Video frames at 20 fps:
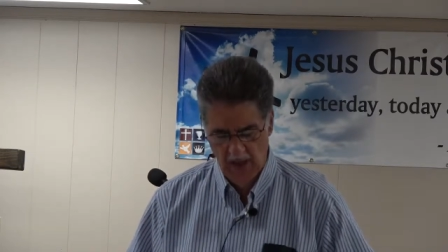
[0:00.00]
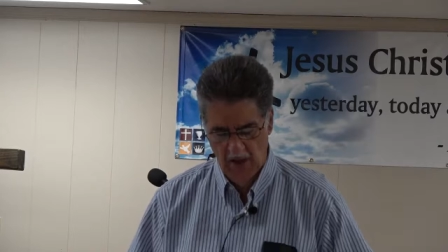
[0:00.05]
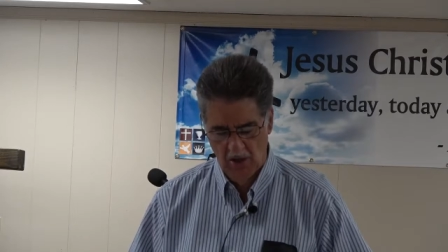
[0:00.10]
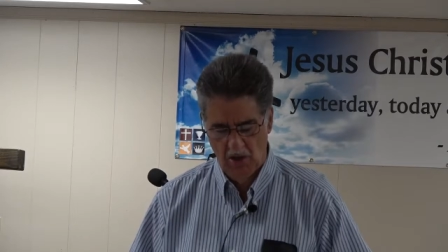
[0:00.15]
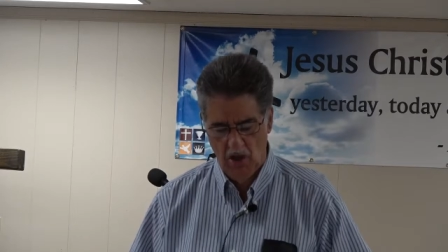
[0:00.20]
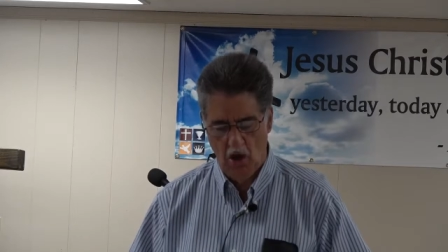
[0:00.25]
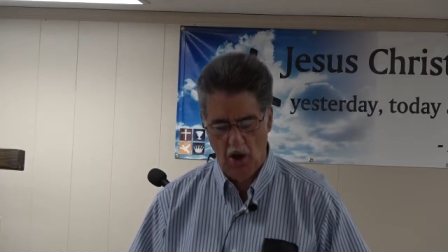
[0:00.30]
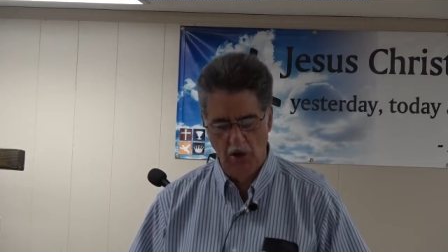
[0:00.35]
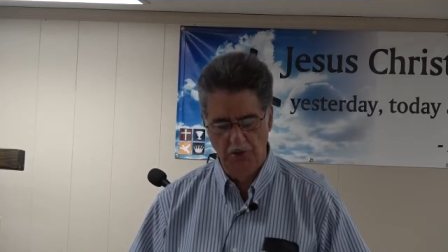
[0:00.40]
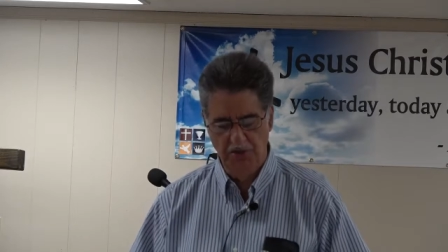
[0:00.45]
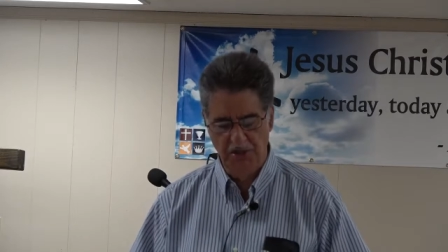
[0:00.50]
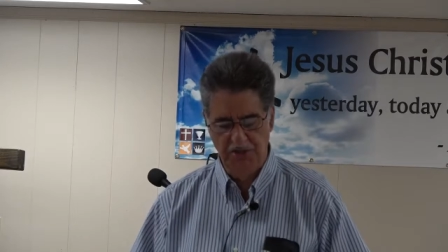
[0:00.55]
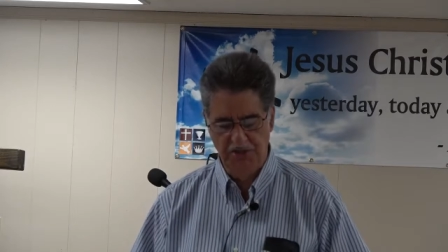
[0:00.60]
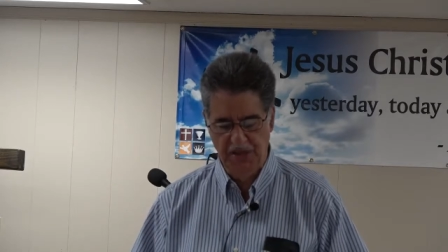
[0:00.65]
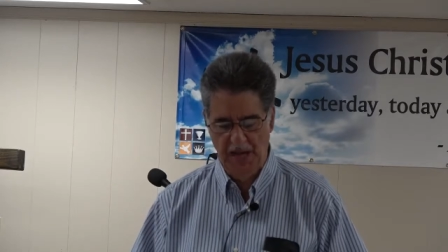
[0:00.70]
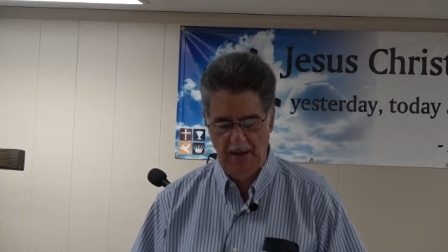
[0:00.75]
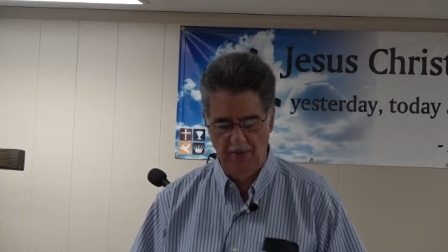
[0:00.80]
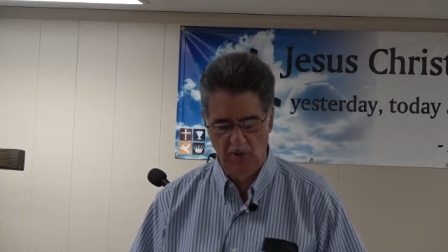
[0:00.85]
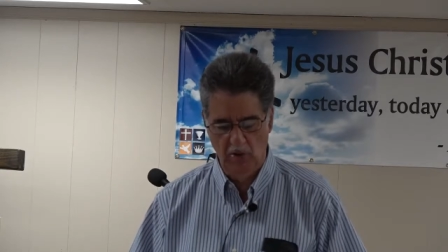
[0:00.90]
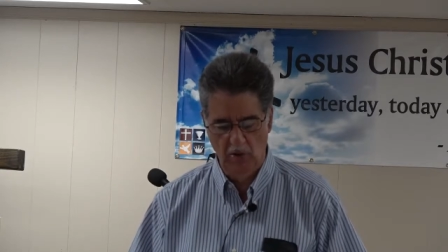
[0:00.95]
called the
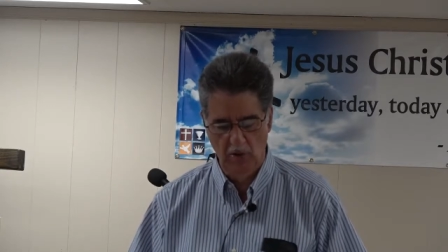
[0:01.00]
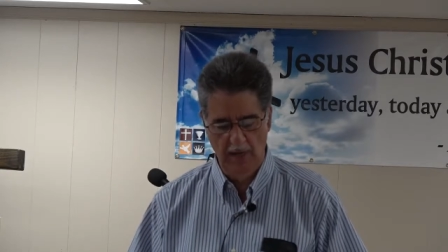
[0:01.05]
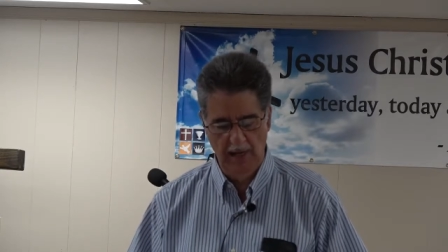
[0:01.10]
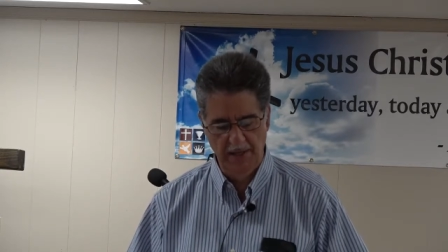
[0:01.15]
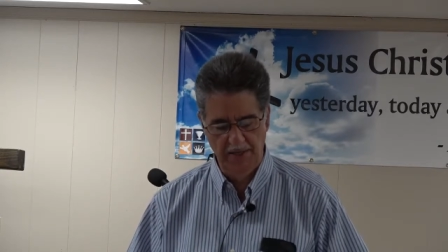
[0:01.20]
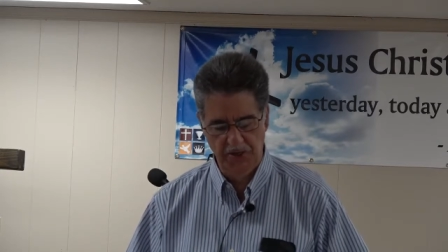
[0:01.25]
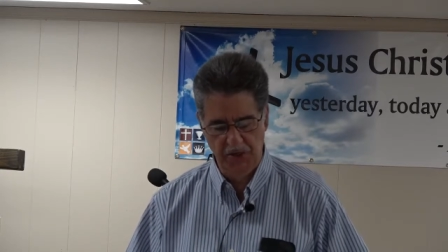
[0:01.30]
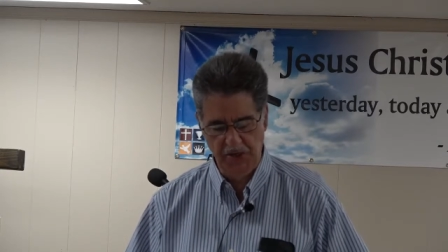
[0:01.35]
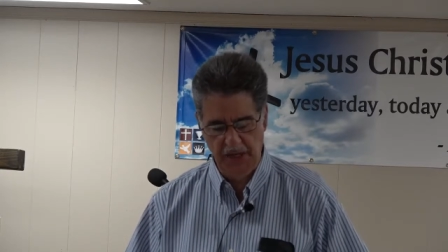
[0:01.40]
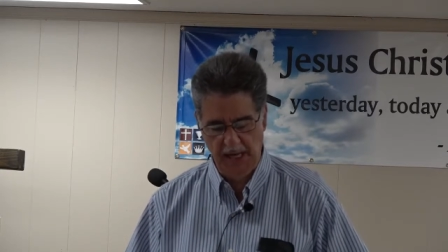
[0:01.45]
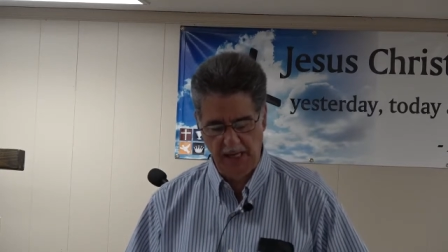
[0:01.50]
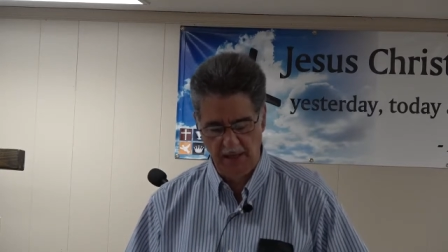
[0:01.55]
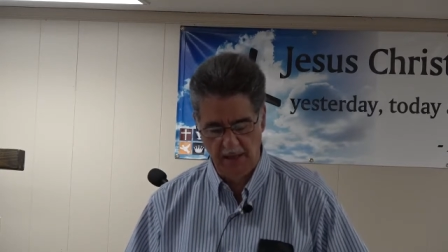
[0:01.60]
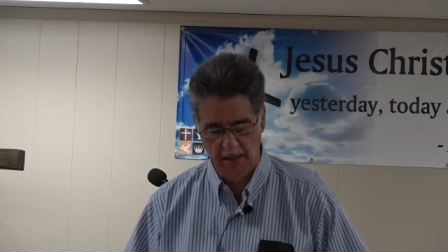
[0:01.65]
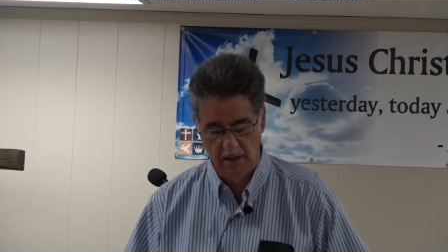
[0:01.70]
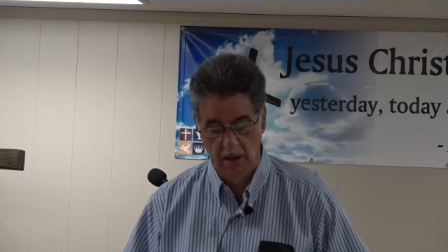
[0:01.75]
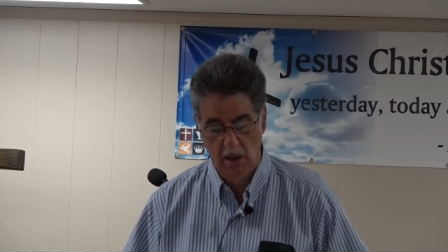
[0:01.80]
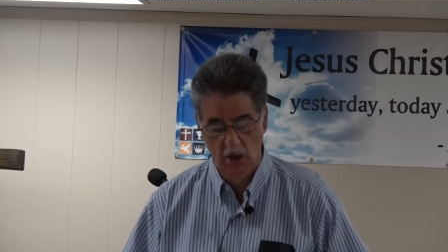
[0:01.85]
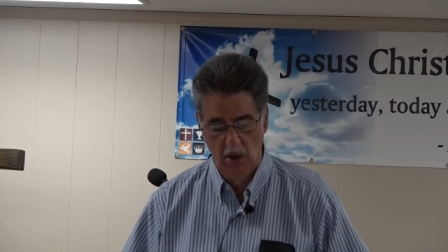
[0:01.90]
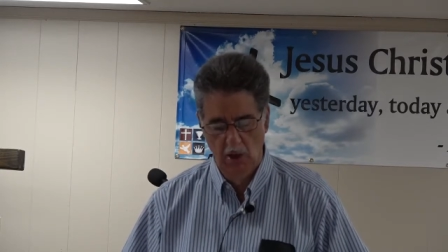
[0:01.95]
devil and
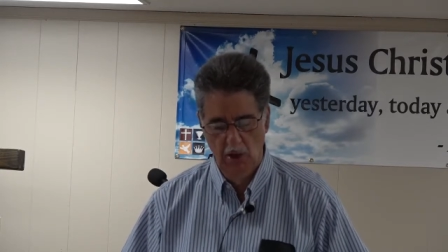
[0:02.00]
Satan,